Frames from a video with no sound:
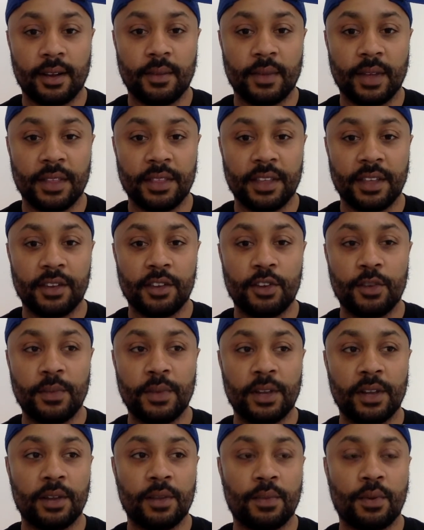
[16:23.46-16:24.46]
And then the
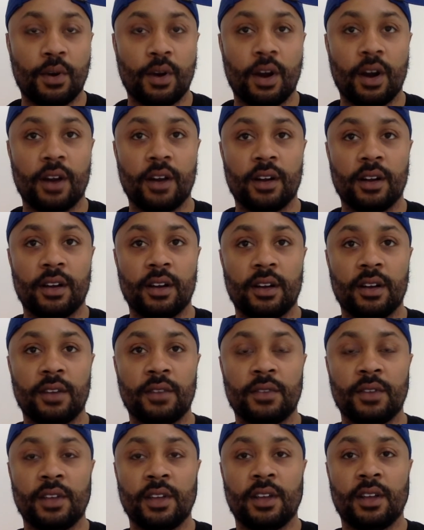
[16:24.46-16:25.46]
humility part of
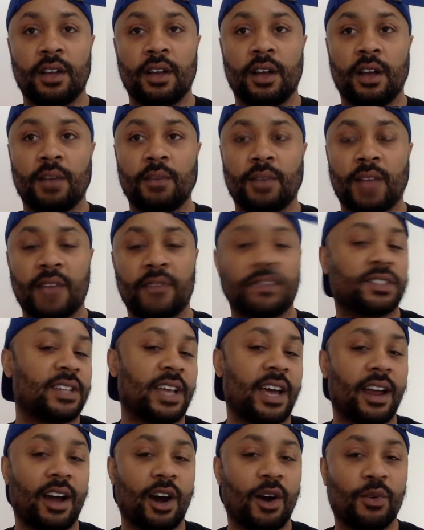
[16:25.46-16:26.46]
life is
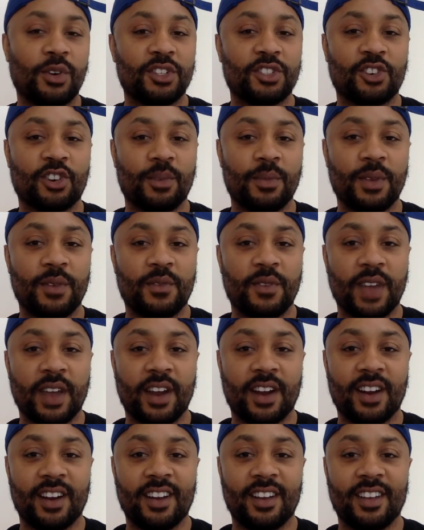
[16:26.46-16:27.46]
not always going to be
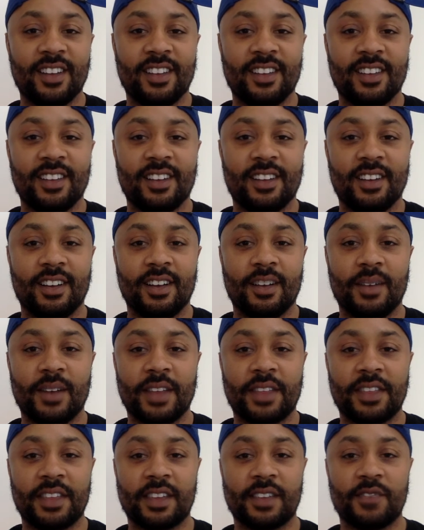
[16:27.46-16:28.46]
fair. And
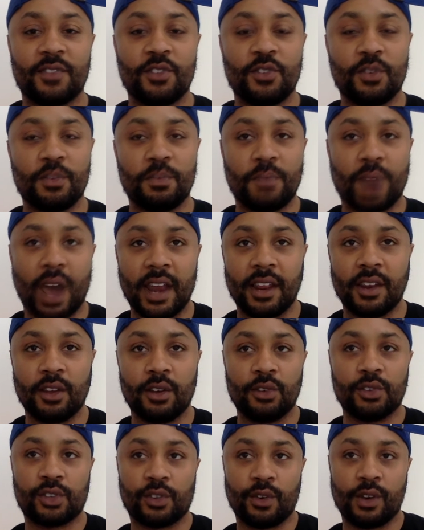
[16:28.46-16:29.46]
I think if you embody
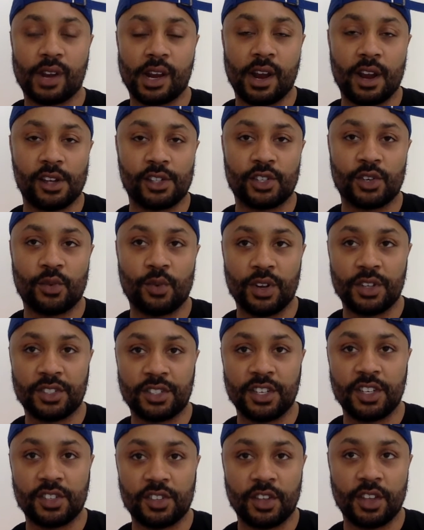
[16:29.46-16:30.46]
those three
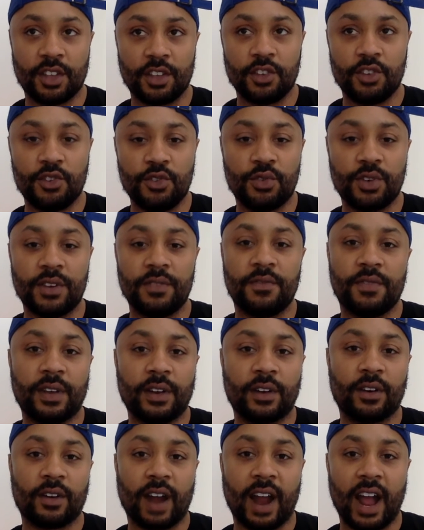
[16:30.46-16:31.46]
characteristics, you can
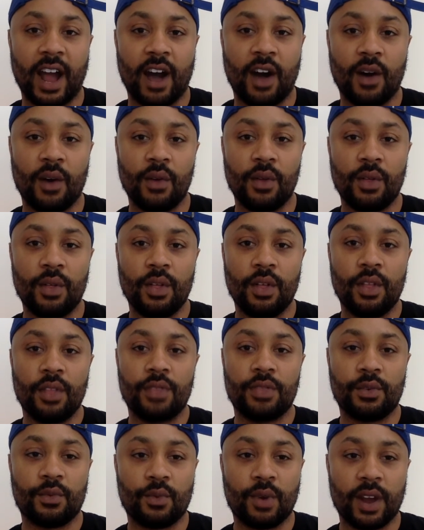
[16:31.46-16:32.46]
figure out
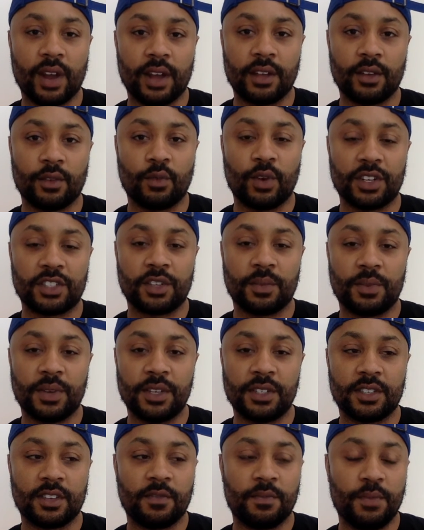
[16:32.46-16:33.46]
the
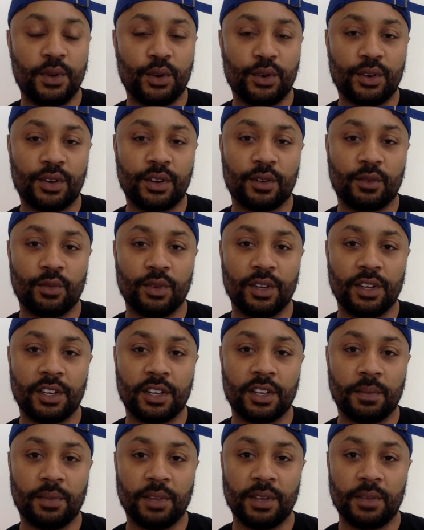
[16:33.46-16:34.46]
recipes of building a really
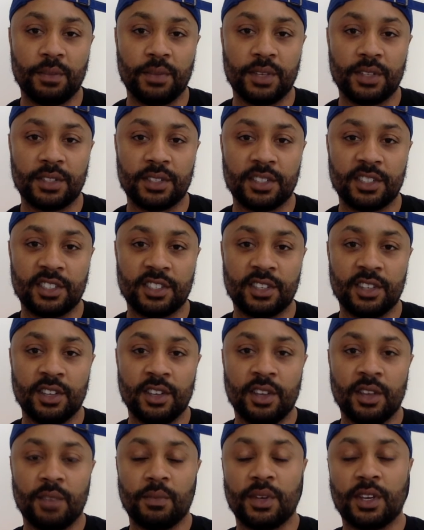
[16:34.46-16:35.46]
complete business
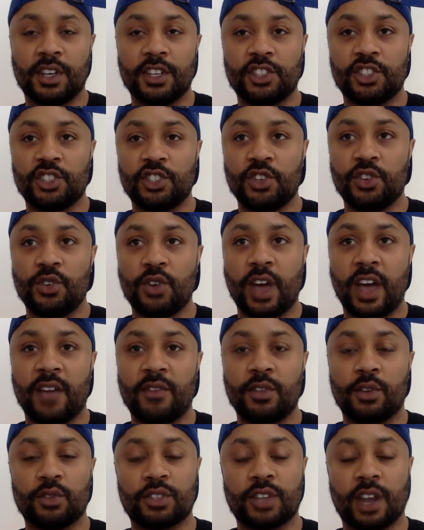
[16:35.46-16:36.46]
because you have
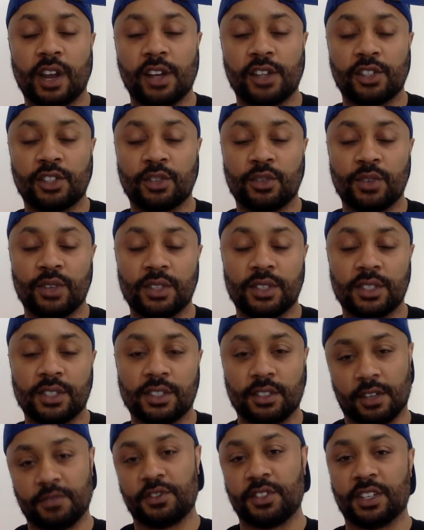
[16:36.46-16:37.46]
those
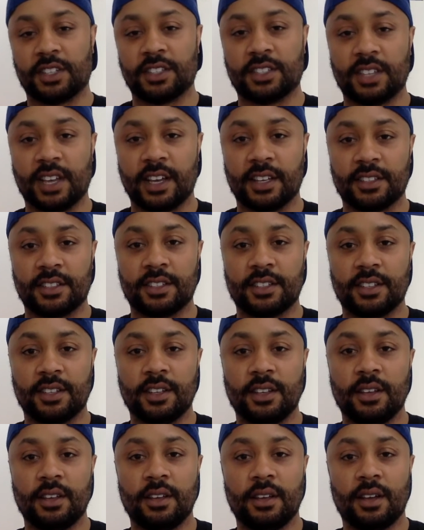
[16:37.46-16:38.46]
characteristics of success.
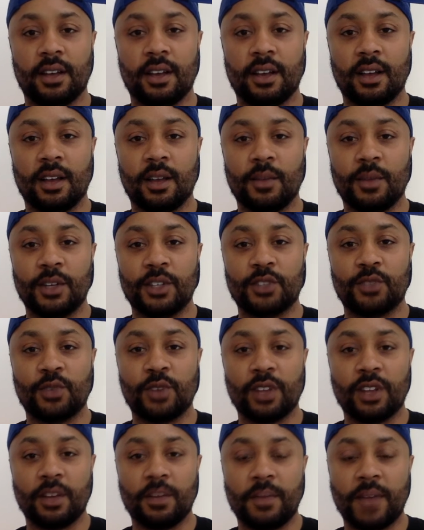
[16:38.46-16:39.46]
It's
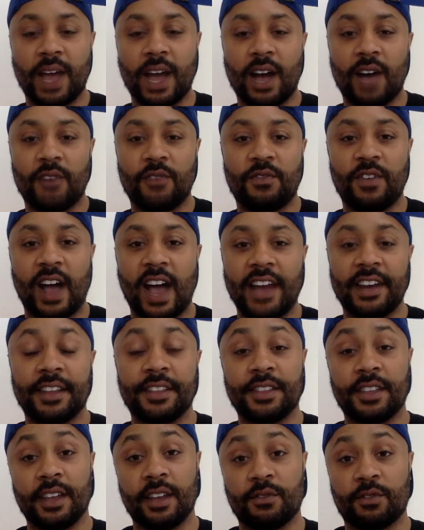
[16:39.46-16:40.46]
really about finding
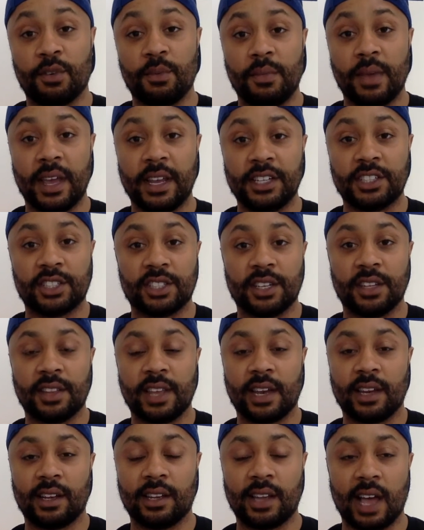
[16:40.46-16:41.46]
the information
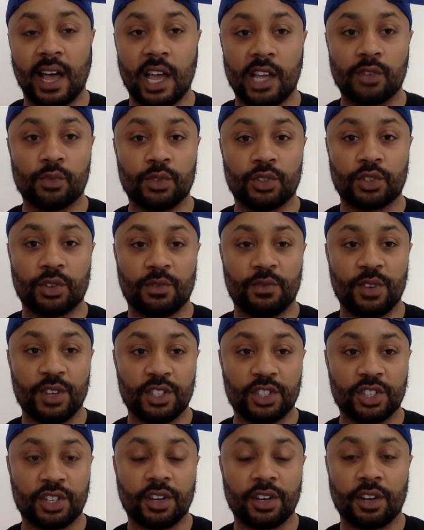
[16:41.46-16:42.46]
that aligns with your
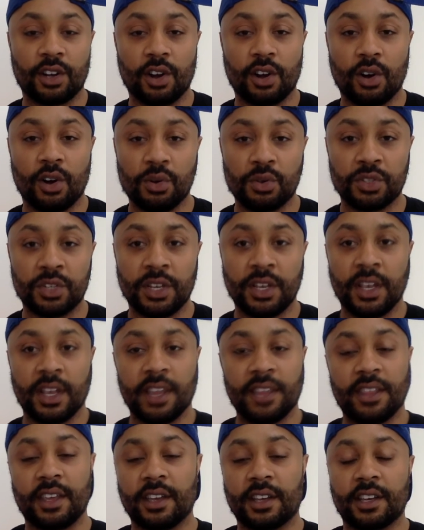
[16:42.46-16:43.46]
vision and goals
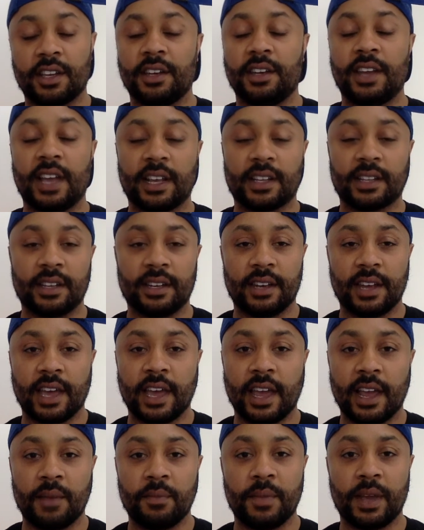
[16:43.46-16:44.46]
and then connecting that
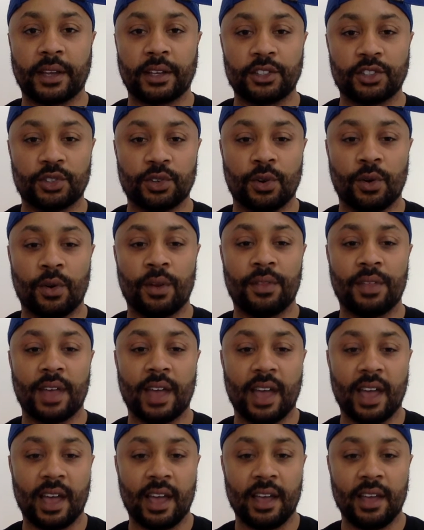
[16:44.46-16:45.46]
and making sure
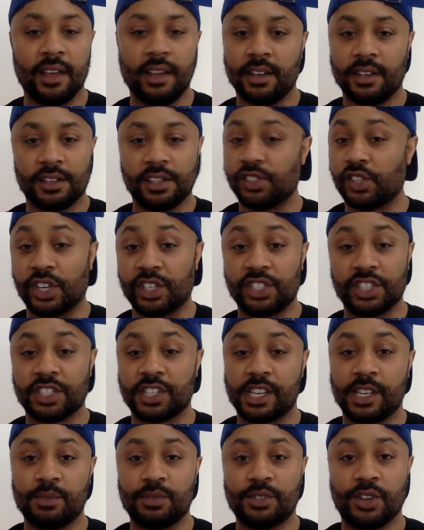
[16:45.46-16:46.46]
that it just
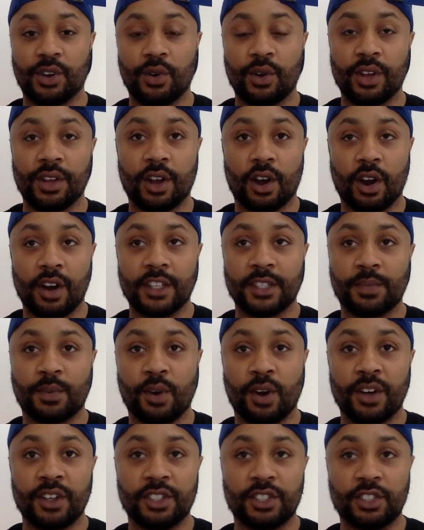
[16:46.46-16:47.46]
keeps going. The hardest
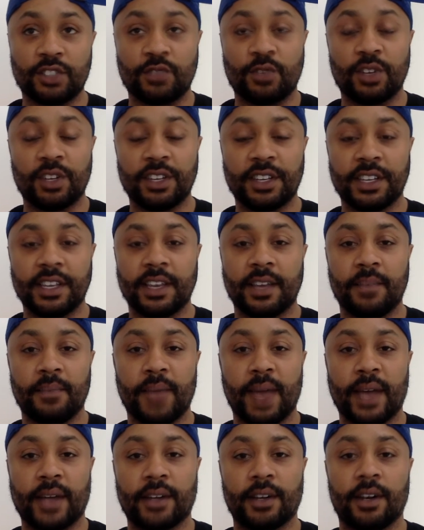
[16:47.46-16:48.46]
part is just really getting
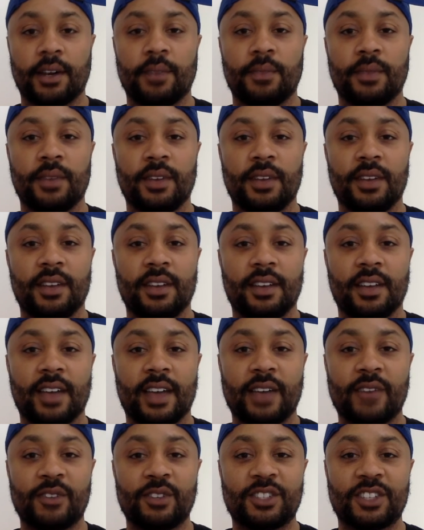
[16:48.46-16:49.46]
back up
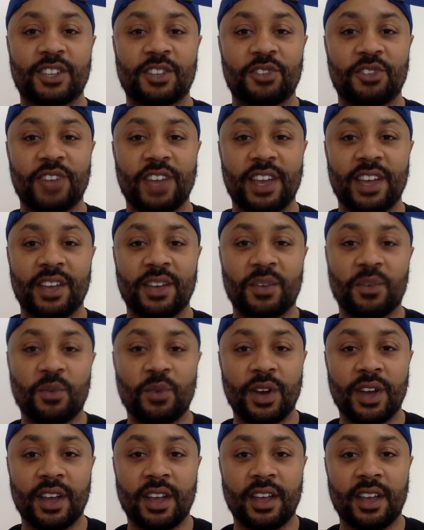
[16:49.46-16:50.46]
every single day
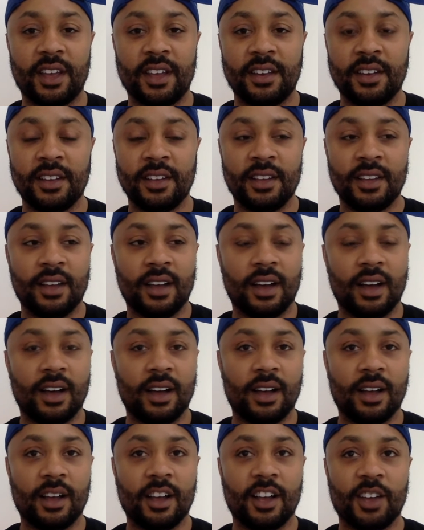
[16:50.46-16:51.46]
when
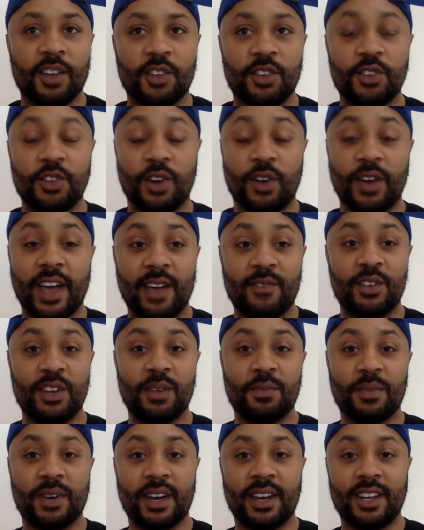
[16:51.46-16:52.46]
you don't have any
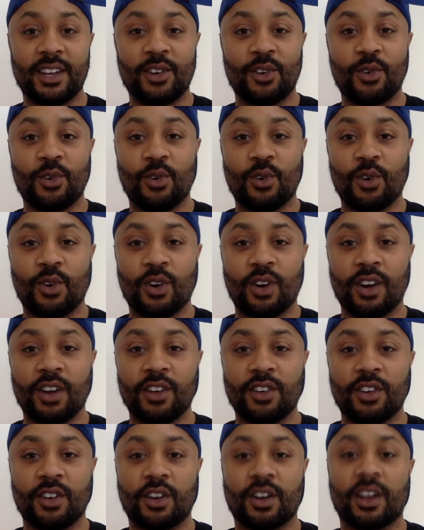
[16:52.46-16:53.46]
money or
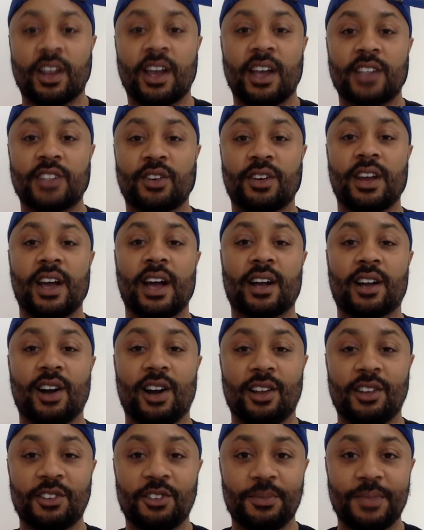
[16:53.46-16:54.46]
your clients are not
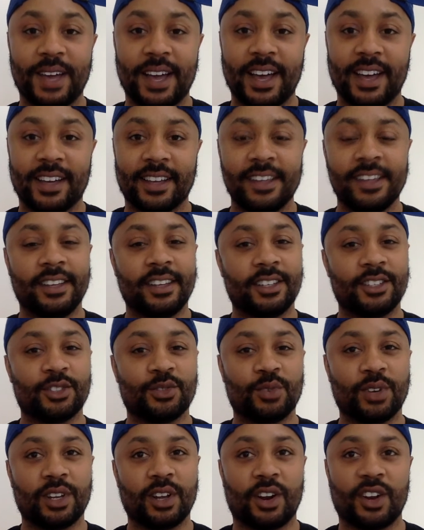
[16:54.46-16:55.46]
calling you back. Is
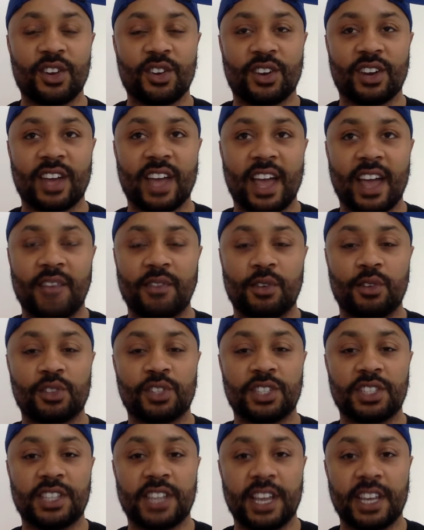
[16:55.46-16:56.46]
really, are you going to have those
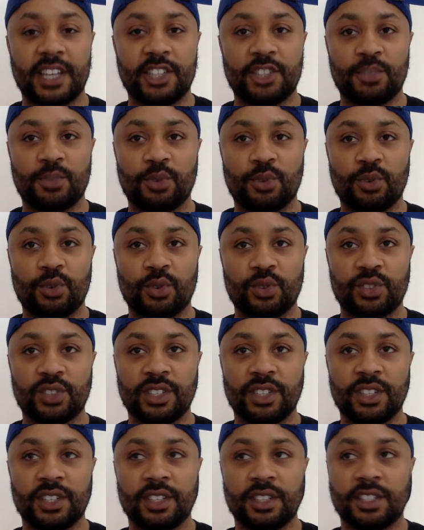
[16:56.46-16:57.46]
intangibles
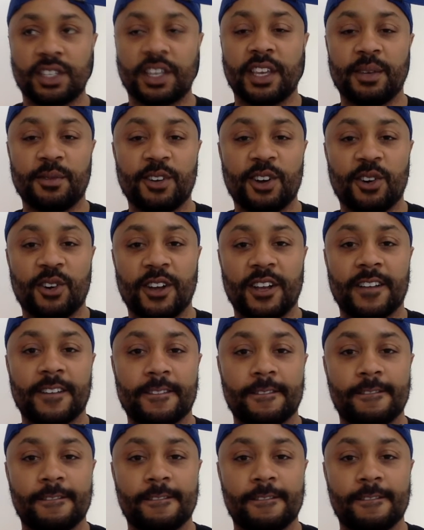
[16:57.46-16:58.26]
to keep going?